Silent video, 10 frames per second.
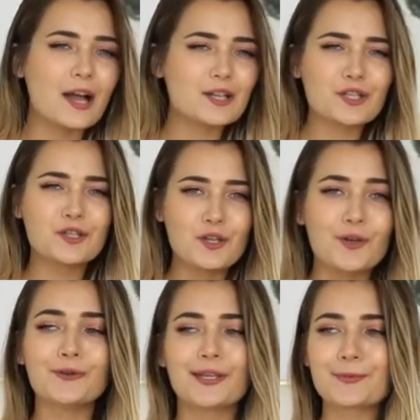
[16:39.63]
I just
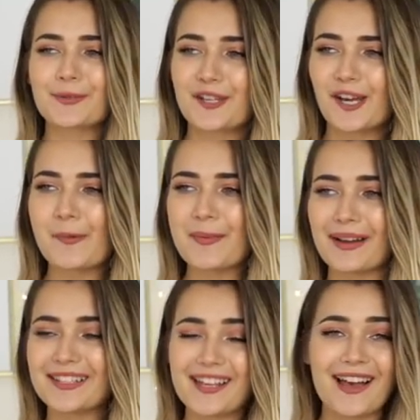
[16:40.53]
knew this wasn't gonna be
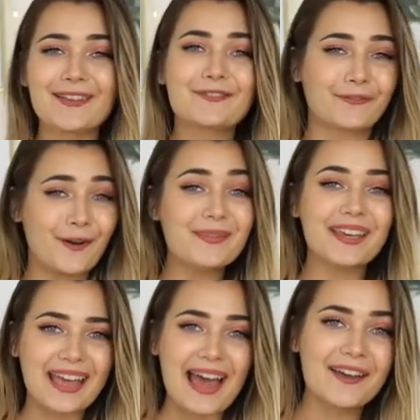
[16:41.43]
my size from
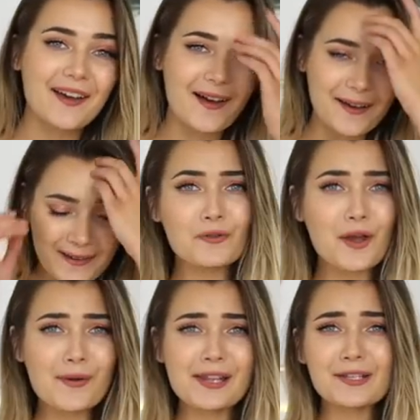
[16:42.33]
the get-go.
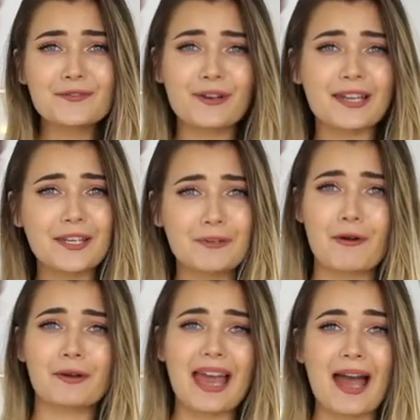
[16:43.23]
Although it looks really
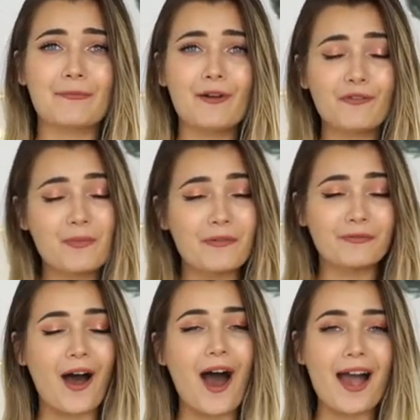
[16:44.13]
cute on camera from
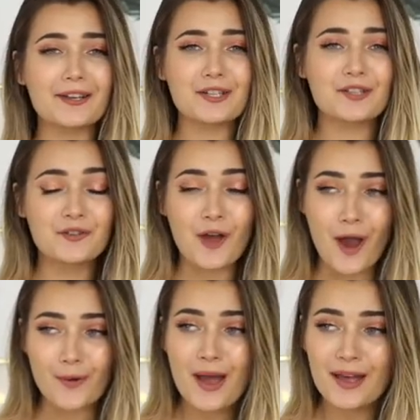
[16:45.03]
afar, I just
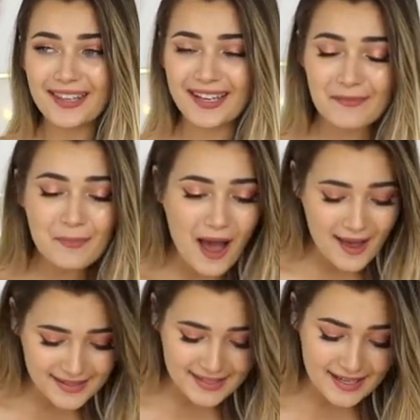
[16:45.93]
know that in
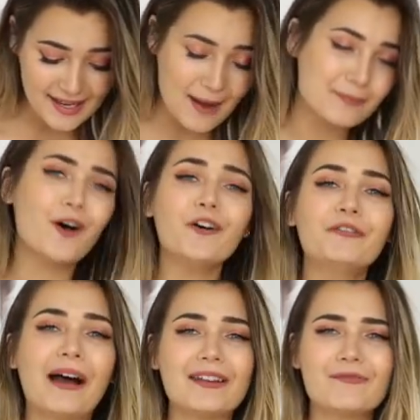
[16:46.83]
person, I'm I'm not
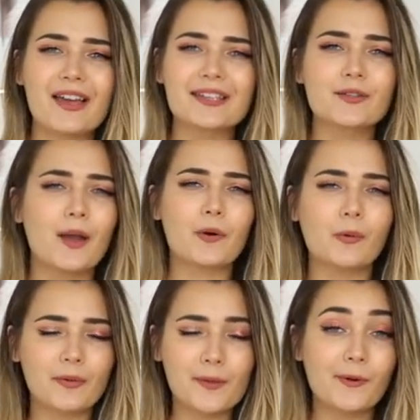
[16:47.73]
a fan of it, so I
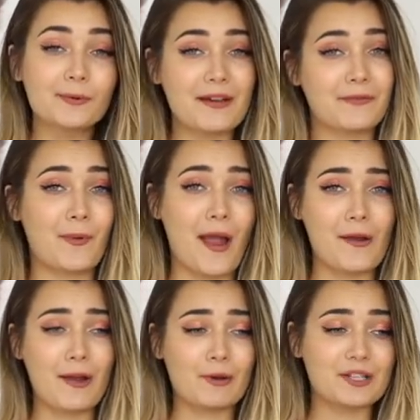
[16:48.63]
probably will never
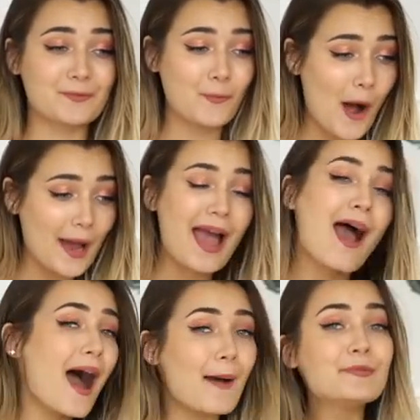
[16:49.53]
wear it, which is why
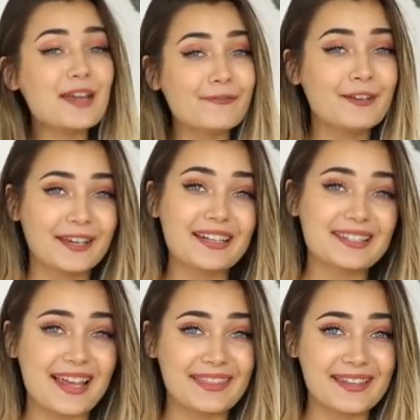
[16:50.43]
I'm definitely gonna
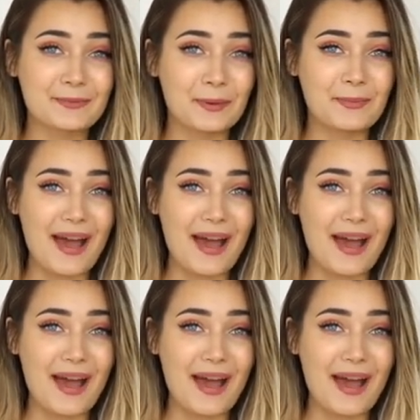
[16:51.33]
send this one